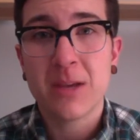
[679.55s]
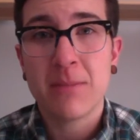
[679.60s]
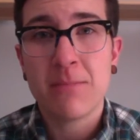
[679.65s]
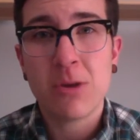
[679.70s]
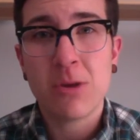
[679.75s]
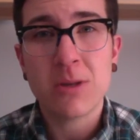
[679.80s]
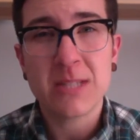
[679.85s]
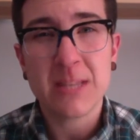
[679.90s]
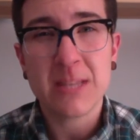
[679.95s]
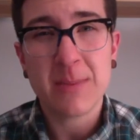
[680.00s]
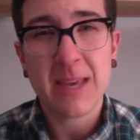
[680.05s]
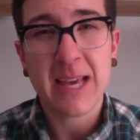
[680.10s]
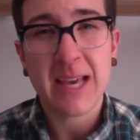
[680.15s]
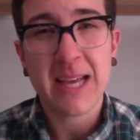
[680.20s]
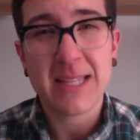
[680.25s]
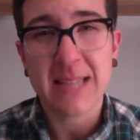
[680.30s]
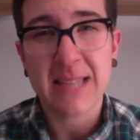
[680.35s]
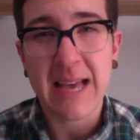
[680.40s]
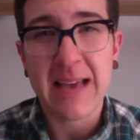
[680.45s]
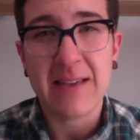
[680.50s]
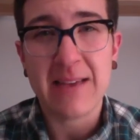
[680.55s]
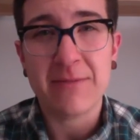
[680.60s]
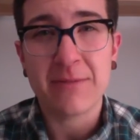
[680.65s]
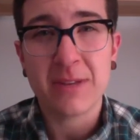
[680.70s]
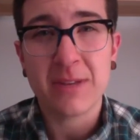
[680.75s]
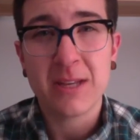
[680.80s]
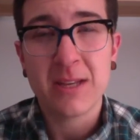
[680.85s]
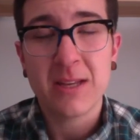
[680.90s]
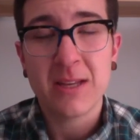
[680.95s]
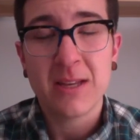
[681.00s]
mostly because
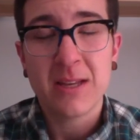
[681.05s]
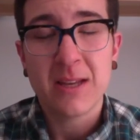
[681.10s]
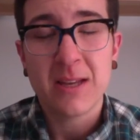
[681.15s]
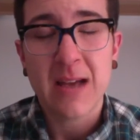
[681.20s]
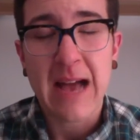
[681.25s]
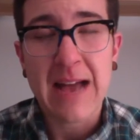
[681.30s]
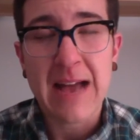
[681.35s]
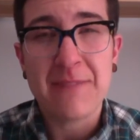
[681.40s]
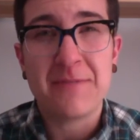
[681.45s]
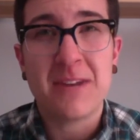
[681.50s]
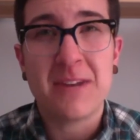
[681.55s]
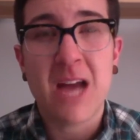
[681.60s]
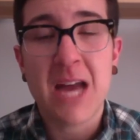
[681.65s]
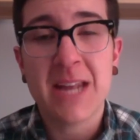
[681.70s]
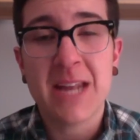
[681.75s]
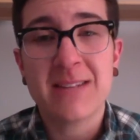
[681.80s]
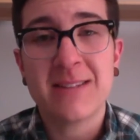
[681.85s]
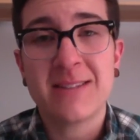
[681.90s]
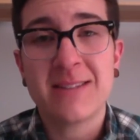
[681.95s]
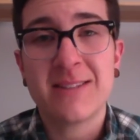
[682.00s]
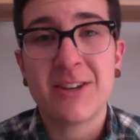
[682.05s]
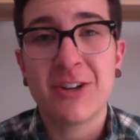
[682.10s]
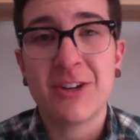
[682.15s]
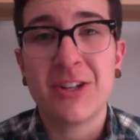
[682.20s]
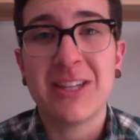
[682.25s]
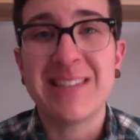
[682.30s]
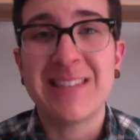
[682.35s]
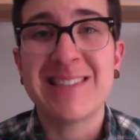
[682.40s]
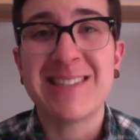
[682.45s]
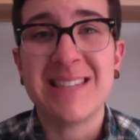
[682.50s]
I've not
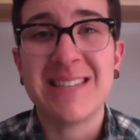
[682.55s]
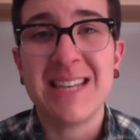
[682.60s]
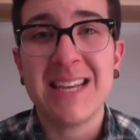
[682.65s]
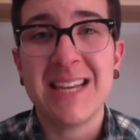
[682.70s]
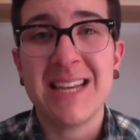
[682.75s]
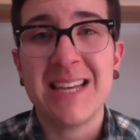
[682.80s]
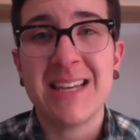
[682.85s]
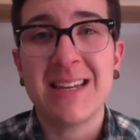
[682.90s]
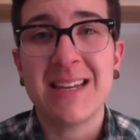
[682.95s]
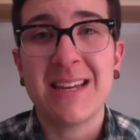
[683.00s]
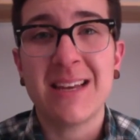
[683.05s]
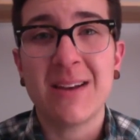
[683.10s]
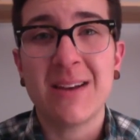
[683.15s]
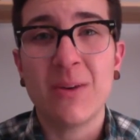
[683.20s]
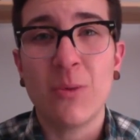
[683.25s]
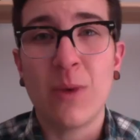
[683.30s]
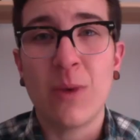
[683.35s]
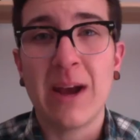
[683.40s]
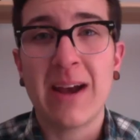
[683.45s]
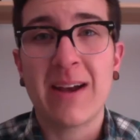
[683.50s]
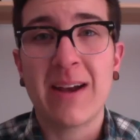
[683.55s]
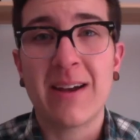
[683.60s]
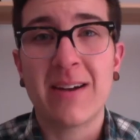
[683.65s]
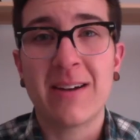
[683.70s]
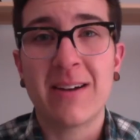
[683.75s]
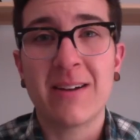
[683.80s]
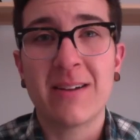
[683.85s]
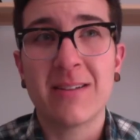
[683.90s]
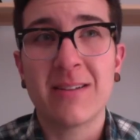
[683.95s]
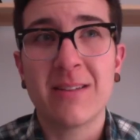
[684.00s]
necessarily seen
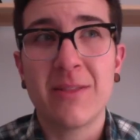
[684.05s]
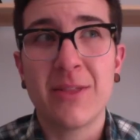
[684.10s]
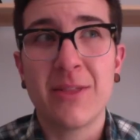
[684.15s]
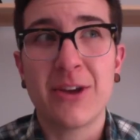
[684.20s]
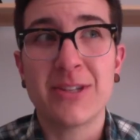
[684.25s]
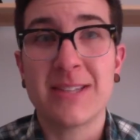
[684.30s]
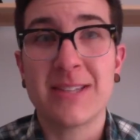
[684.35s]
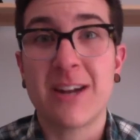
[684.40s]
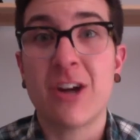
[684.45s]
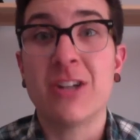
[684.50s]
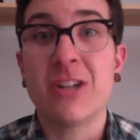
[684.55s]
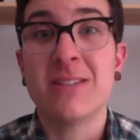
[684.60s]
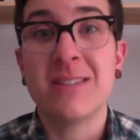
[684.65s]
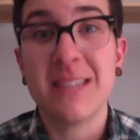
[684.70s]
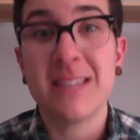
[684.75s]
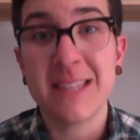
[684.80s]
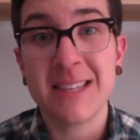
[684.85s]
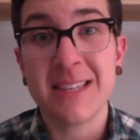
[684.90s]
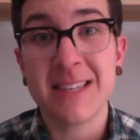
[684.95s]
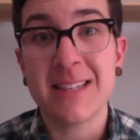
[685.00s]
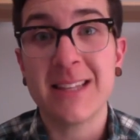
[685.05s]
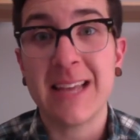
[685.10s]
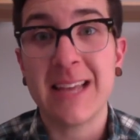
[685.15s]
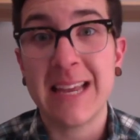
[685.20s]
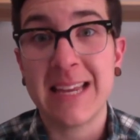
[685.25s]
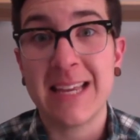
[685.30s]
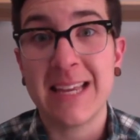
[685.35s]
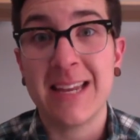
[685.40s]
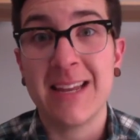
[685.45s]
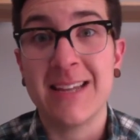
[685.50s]
where there's an
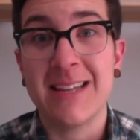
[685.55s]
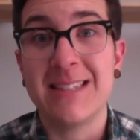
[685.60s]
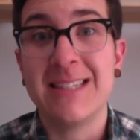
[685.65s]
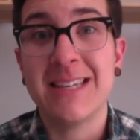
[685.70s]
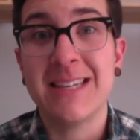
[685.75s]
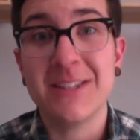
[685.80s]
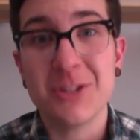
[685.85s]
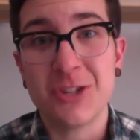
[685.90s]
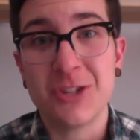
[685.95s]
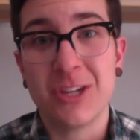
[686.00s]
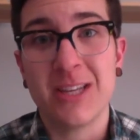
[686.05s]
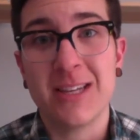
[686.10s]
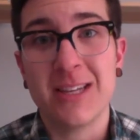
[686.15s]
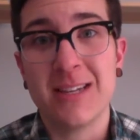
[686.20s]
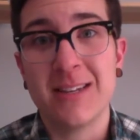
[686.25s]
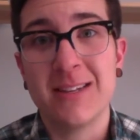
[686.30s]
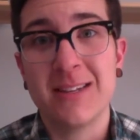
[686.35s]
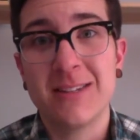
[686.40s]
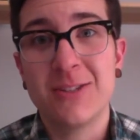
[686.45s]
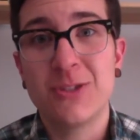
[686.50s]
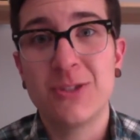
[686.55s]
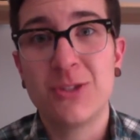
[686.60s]
articulated attention